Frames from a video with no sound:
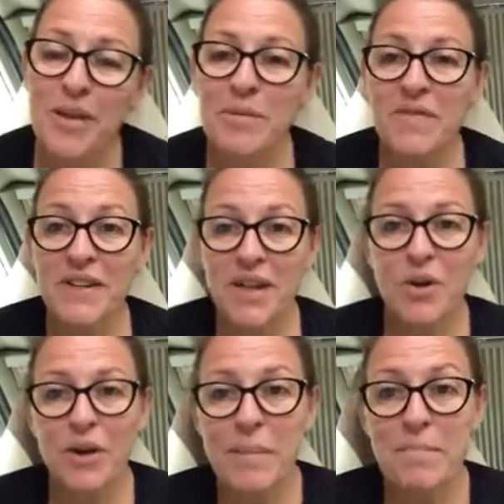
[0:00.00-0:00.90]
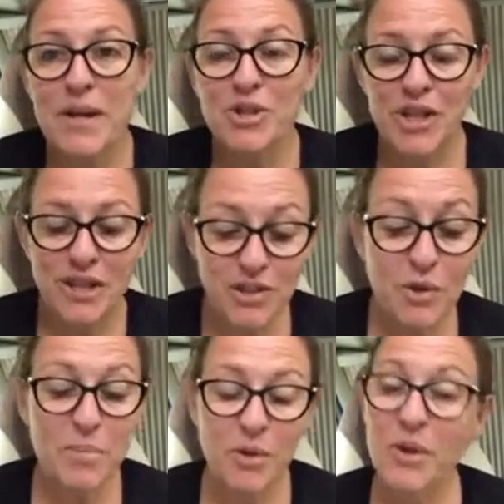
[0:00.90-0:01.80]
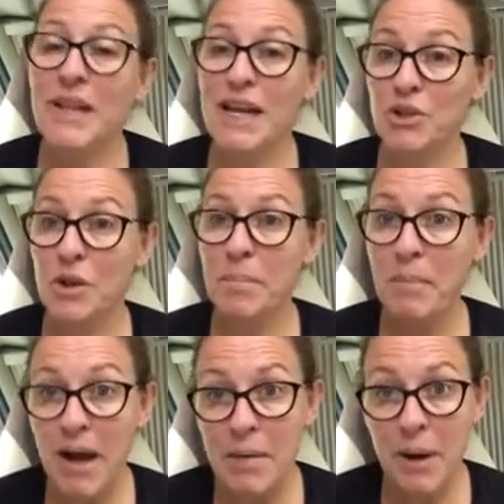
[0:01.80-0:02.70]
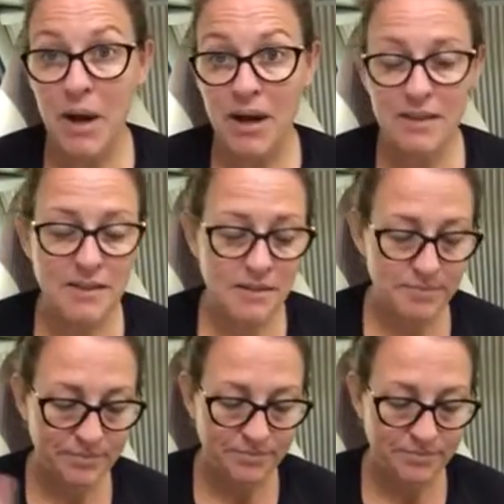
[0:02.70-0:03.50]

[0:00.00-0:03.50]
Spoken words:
I've been video logging my journey to and beyond a gastric bypass.